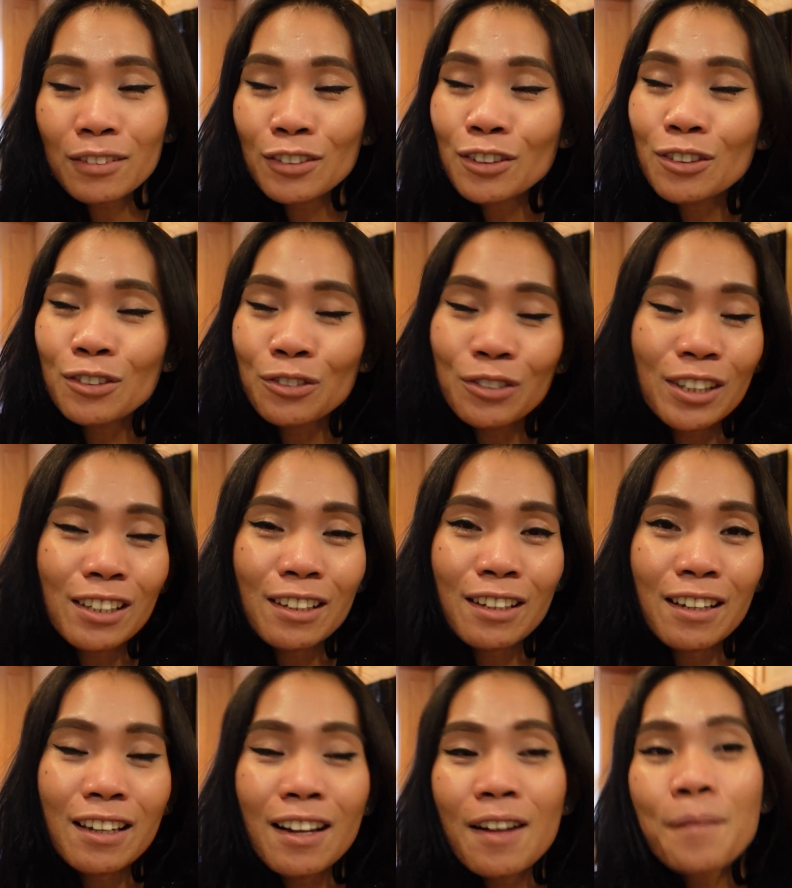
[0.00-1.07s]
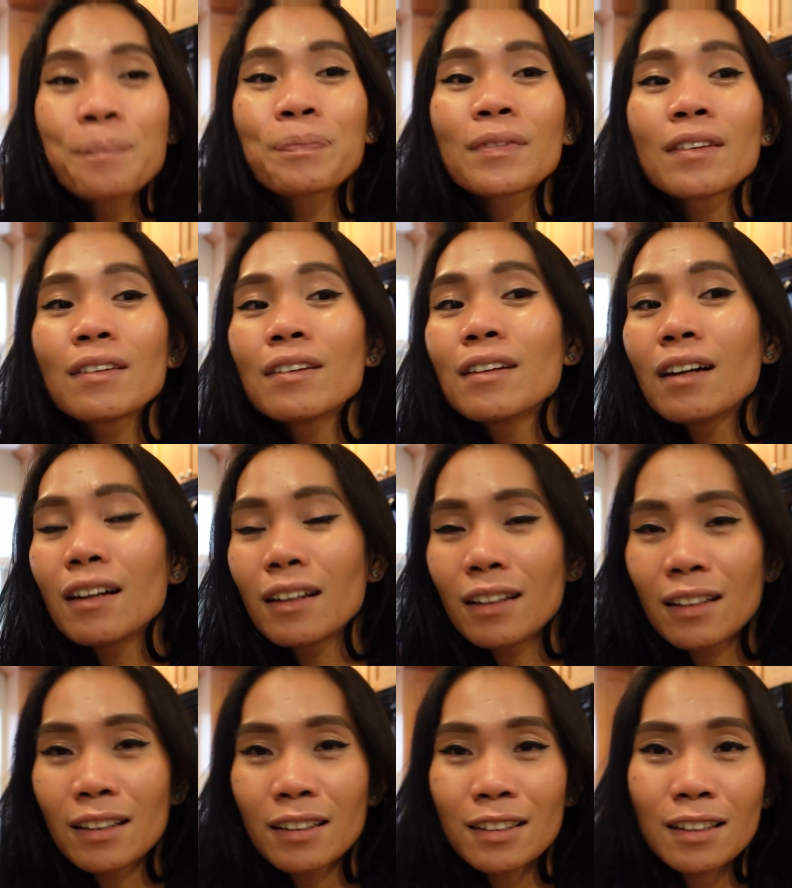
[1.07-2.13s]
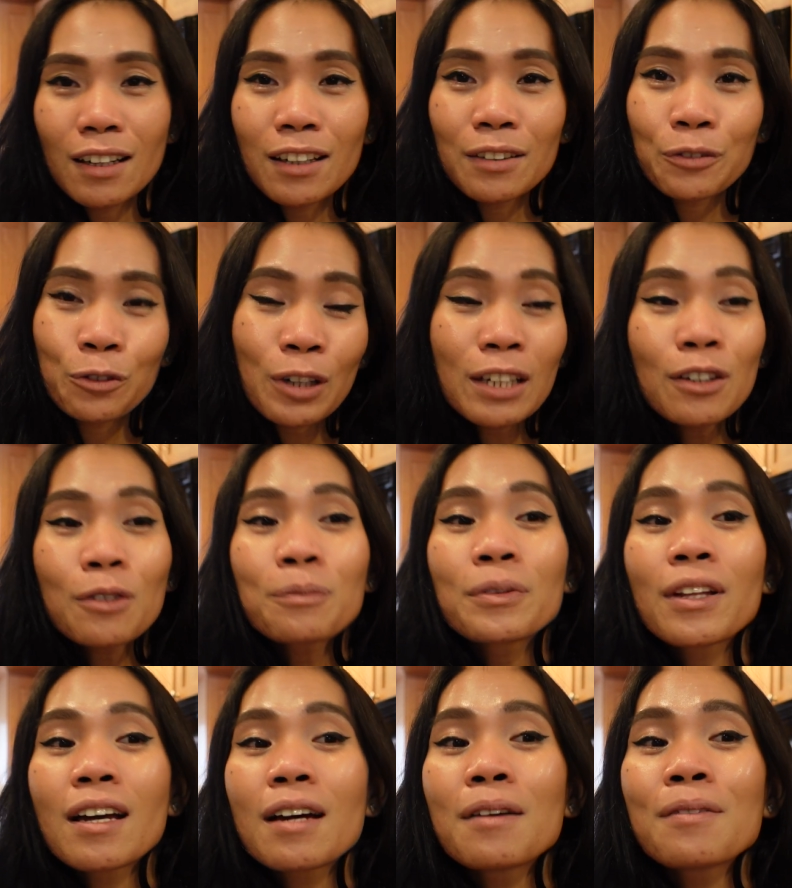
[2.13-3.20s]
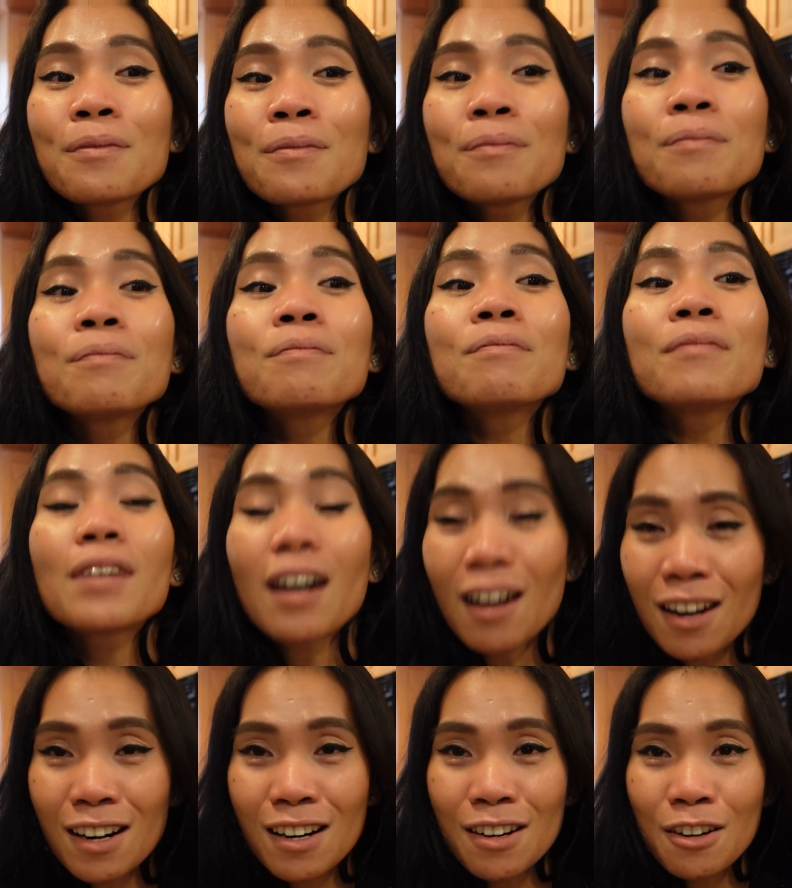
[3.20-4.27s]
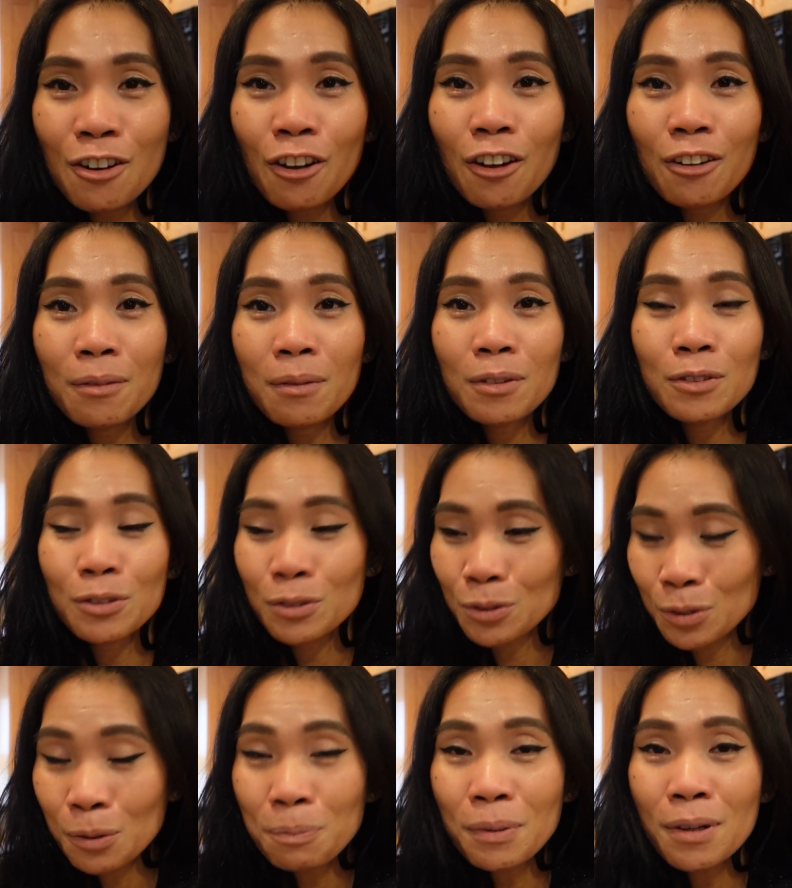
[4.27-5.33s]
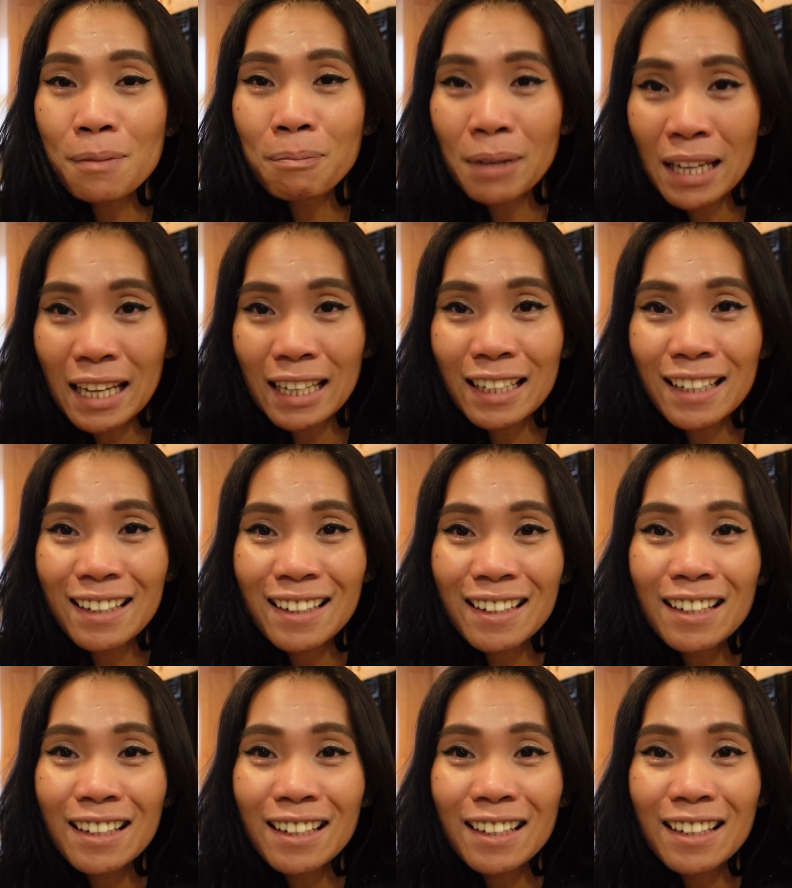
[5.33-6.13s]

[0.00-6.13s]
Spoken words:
They're really one of them are super big